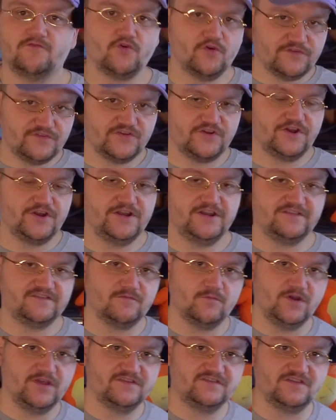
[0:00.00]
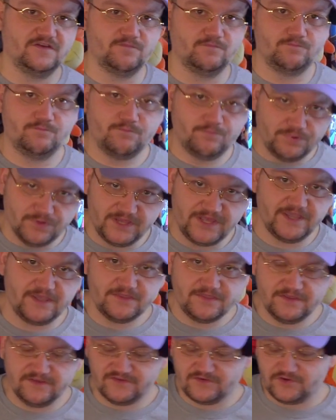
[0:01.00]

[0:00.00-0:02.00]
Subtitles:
course, you're going to need some ways to blink these